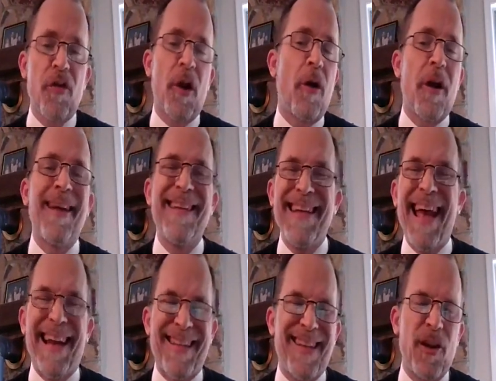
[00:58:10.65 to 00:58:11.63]
that are
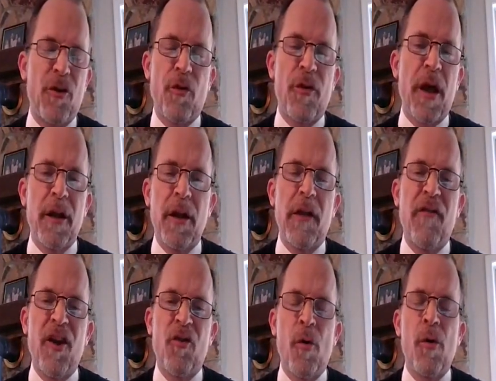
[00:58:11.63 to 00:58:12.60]
connected to that
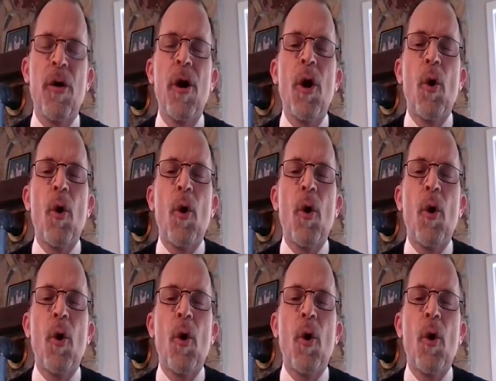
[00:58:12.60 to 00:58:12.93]
individual